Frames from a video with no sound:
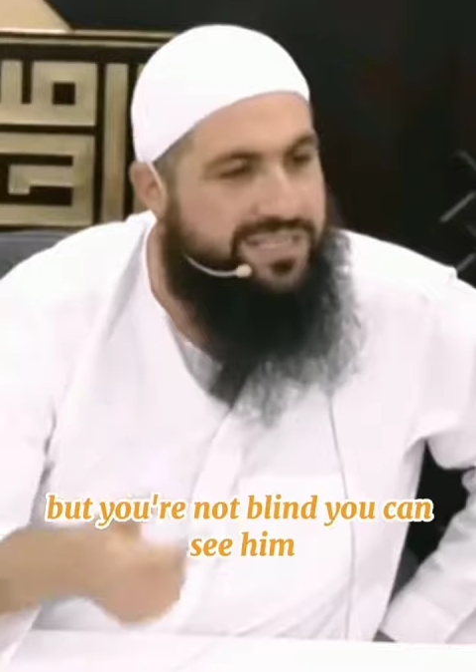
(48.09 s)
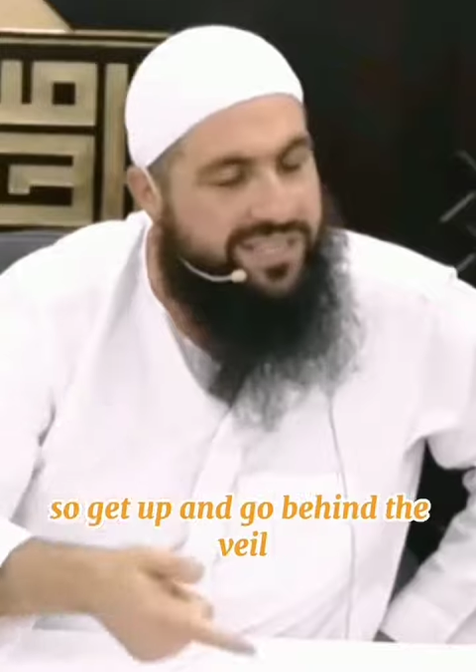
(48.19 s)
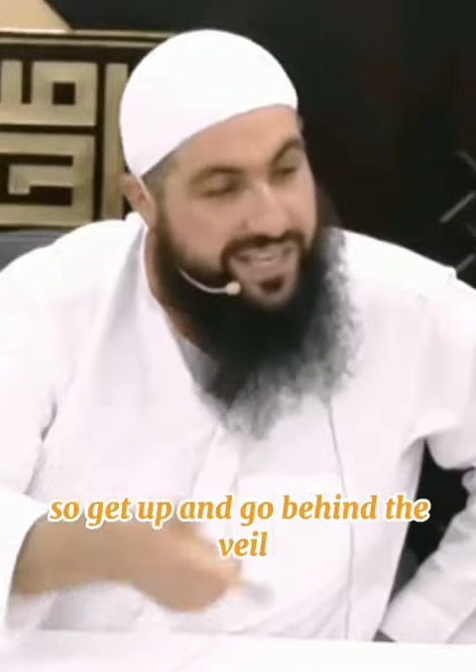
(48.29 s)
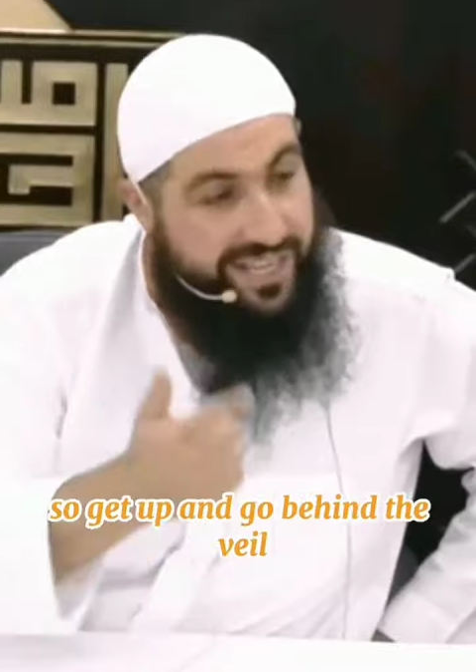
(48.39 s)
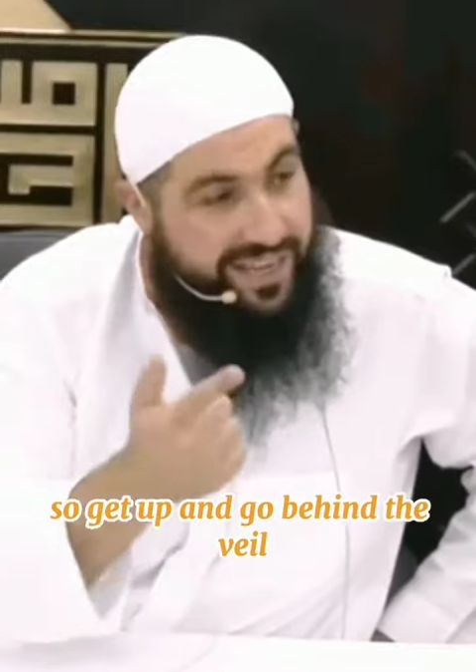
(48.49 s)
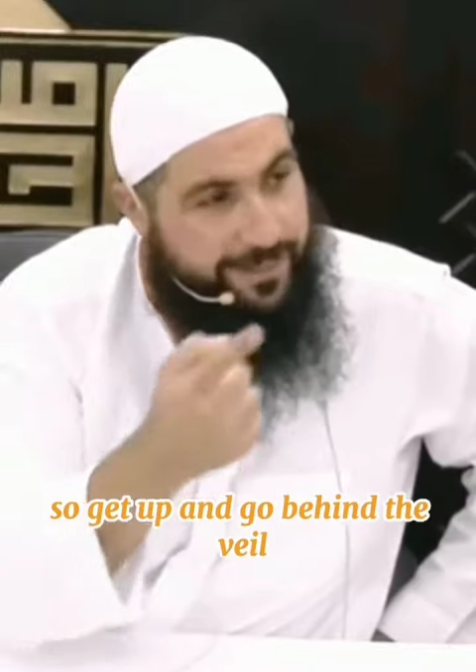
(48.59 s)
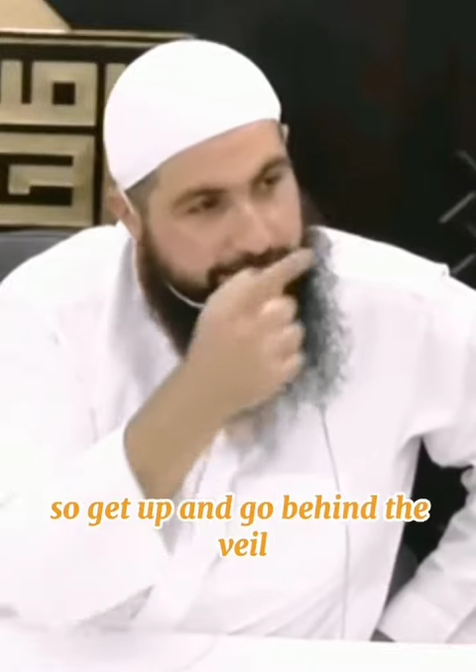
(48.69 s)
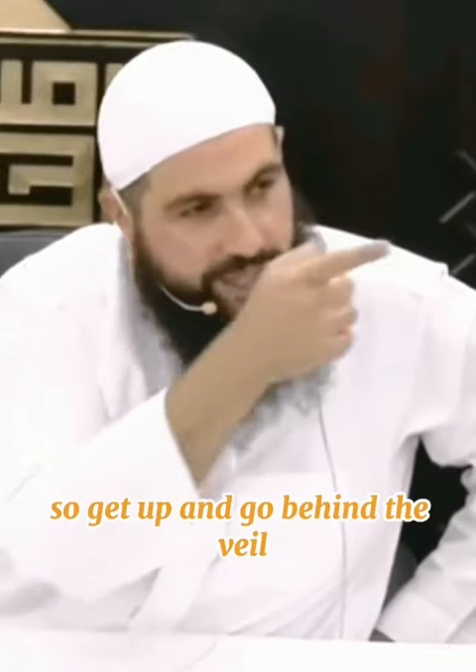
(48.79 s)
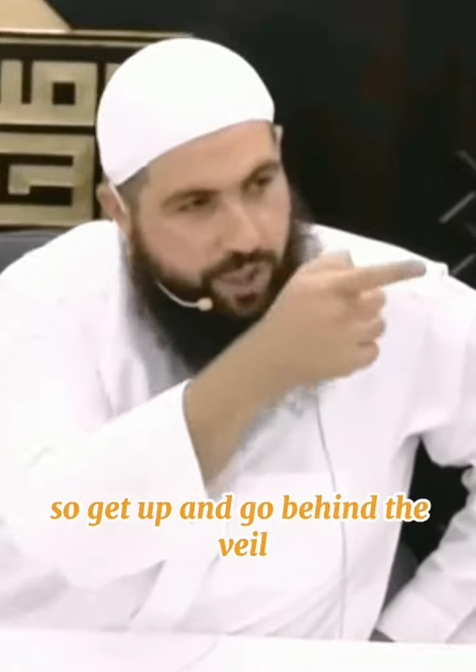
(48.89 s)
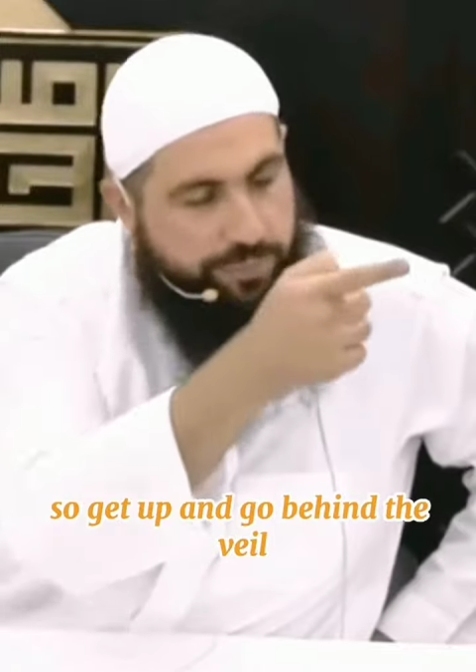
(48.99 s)
So get
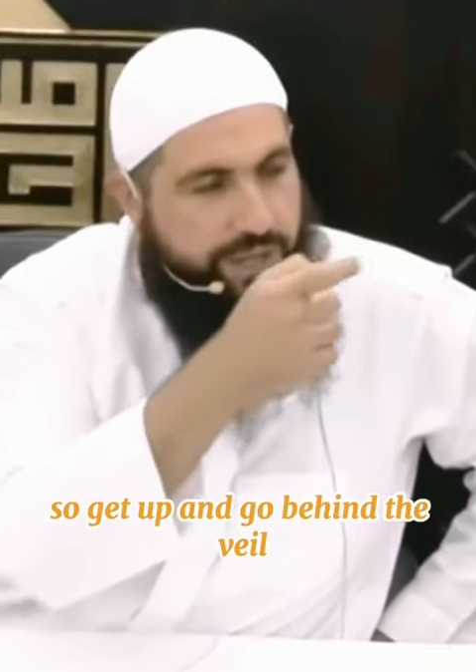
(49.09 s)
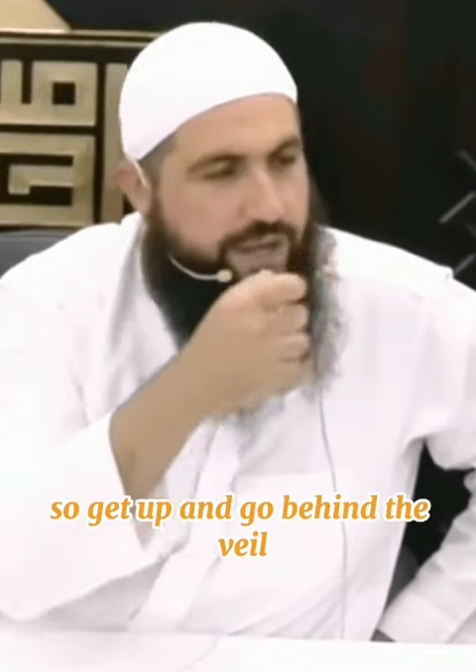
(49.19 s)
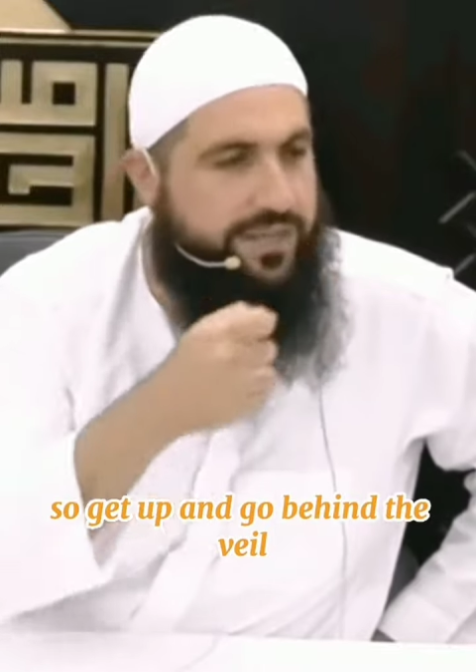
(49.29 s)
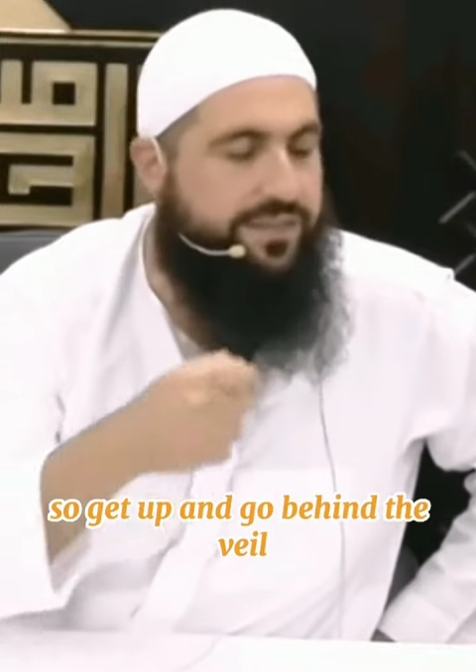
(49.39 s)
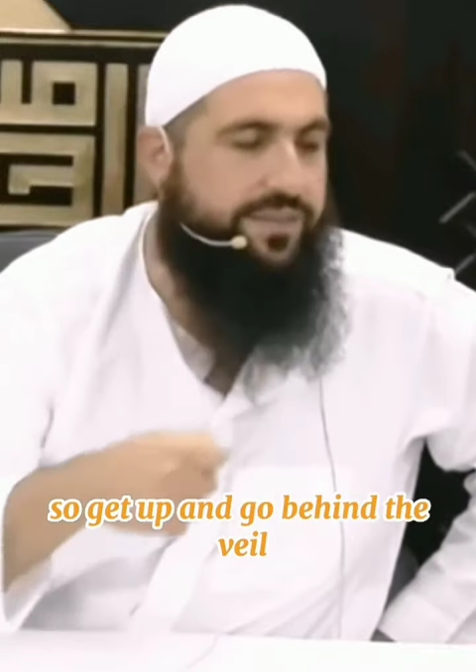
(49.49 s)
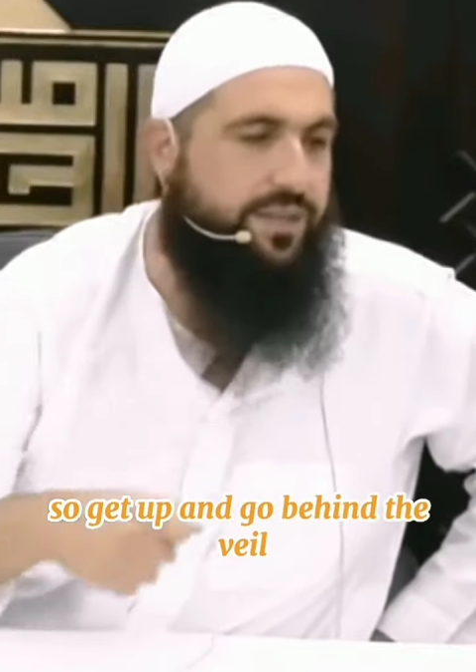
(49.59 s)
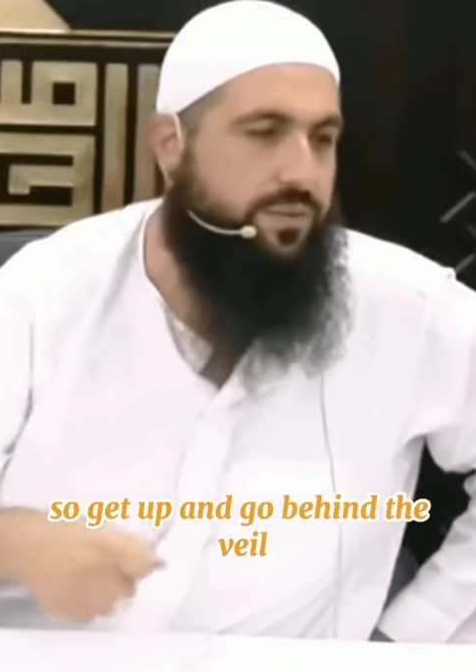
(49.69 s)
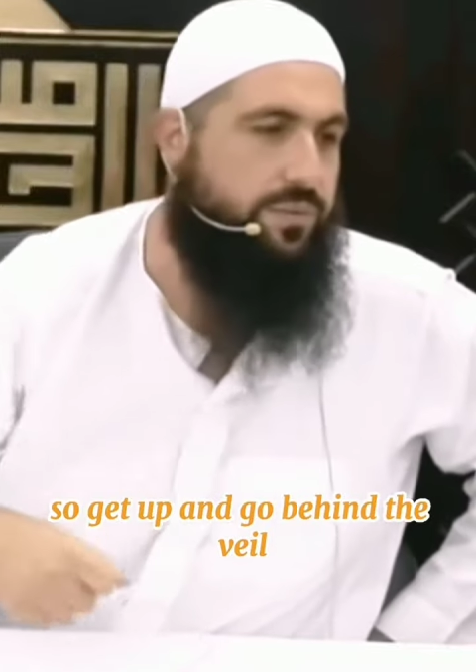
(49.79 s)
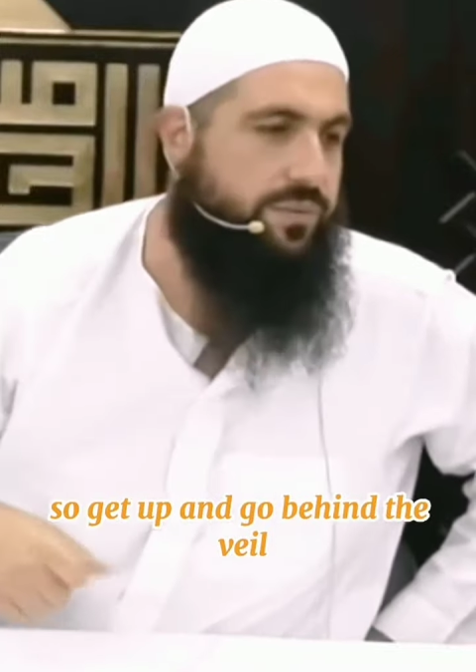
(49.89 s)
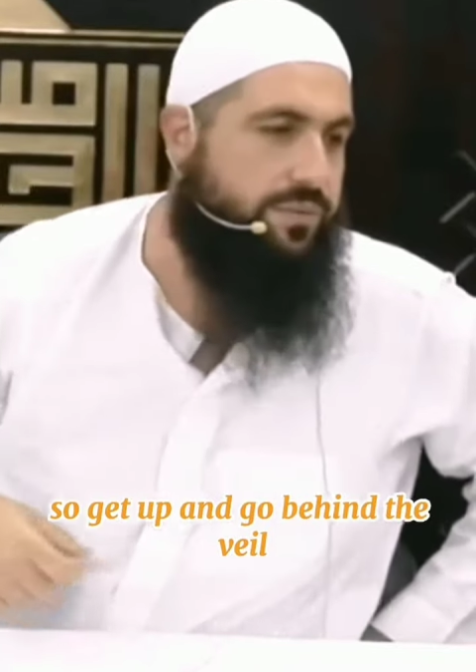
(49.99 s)
up and go behind the veil.